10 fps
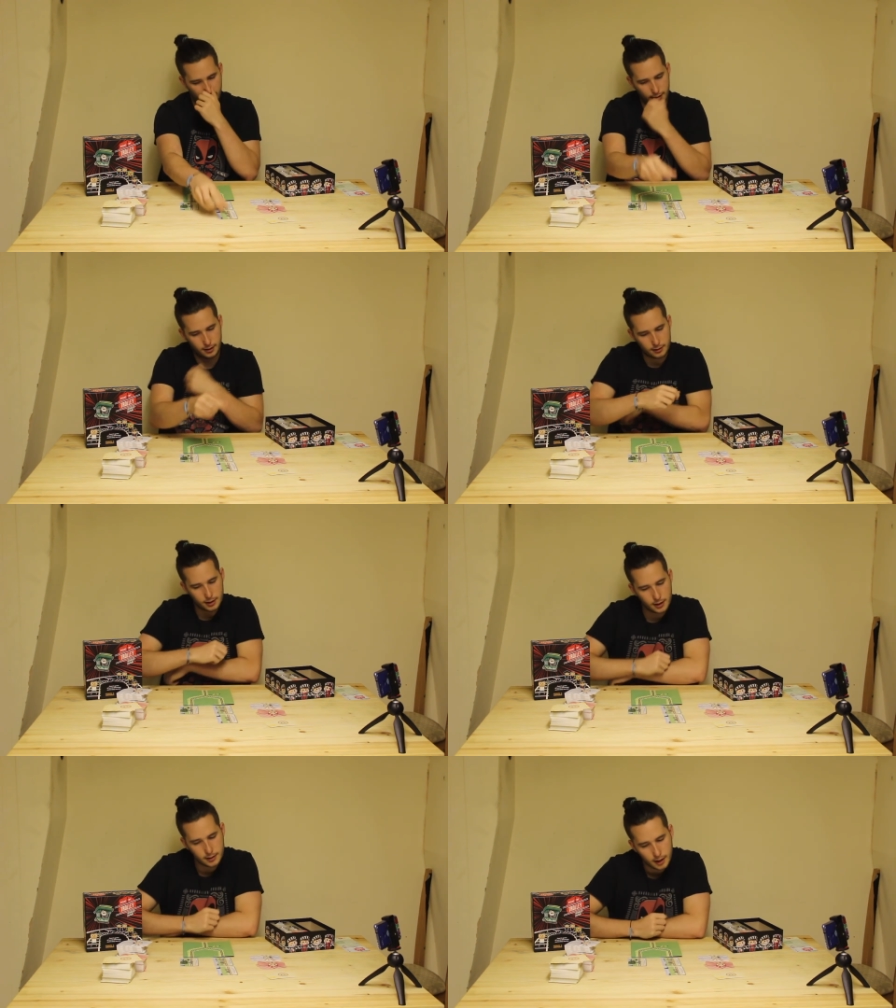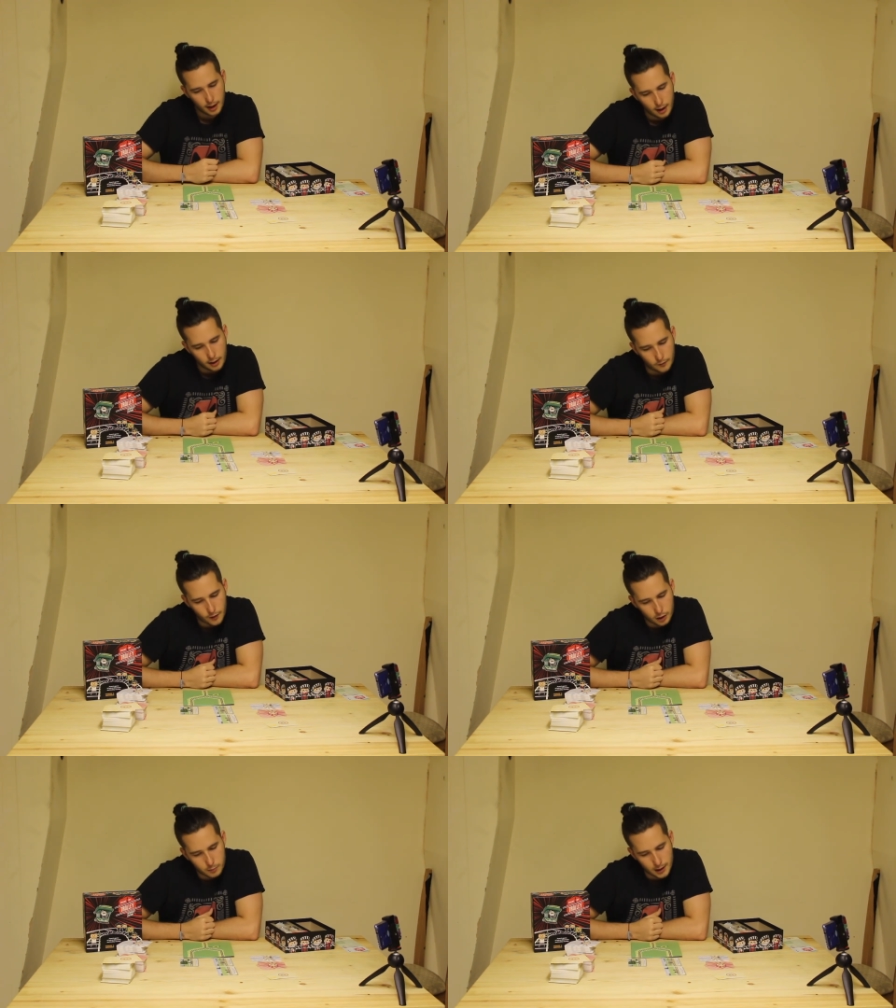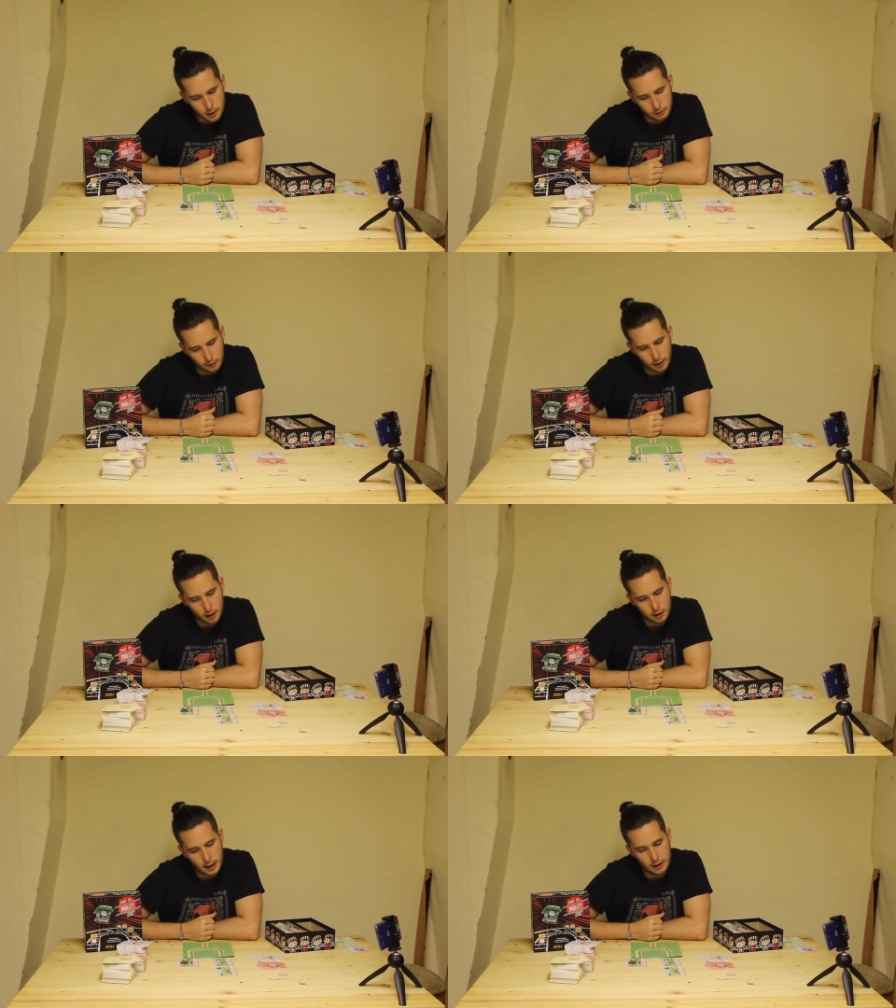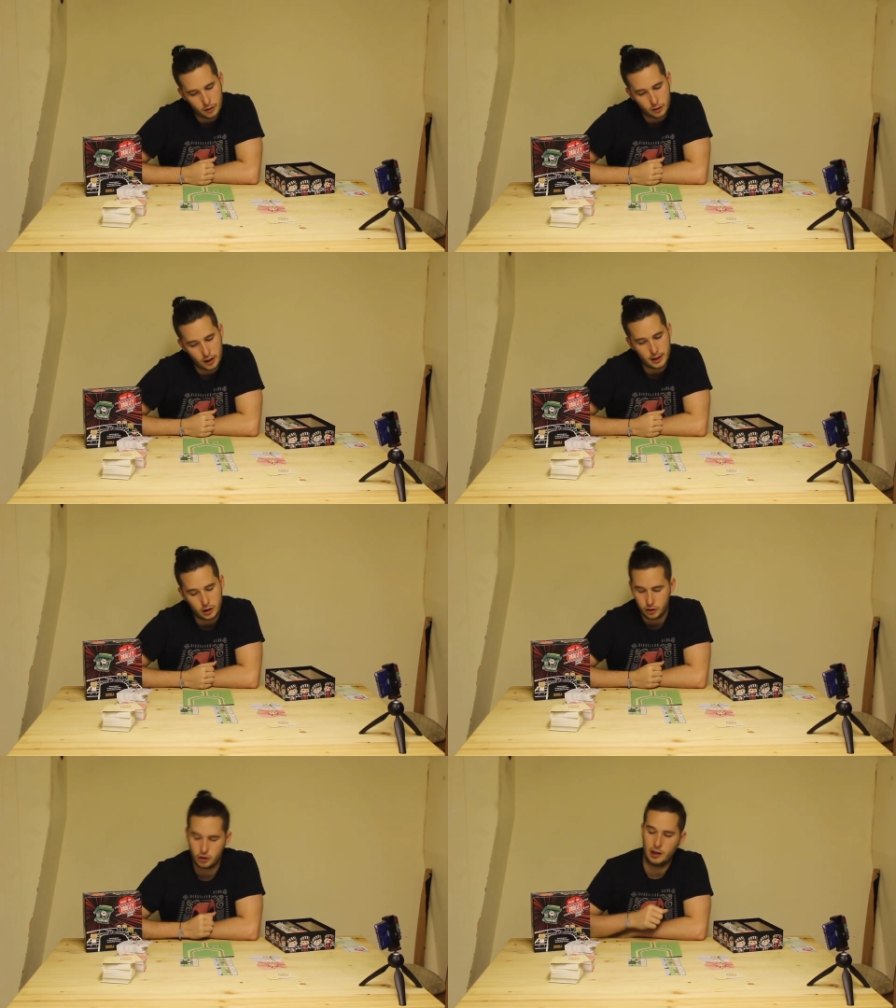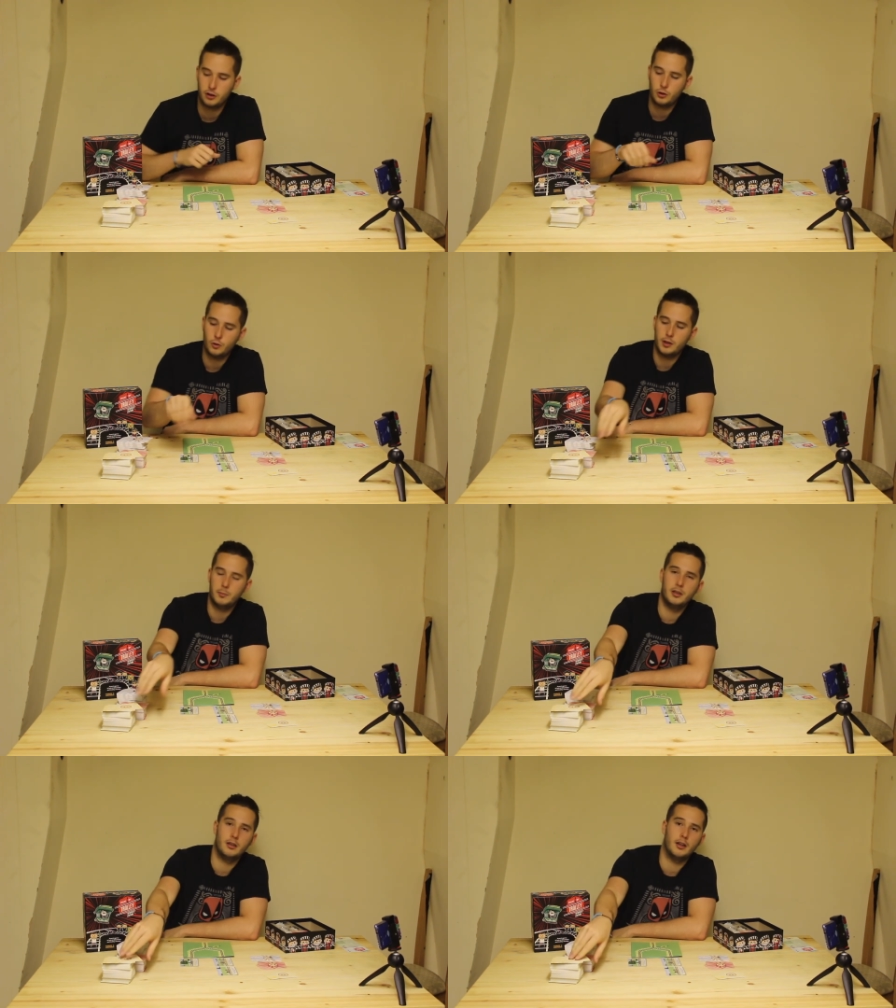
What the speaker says: And this is the final match for 3rd grade chess tournament,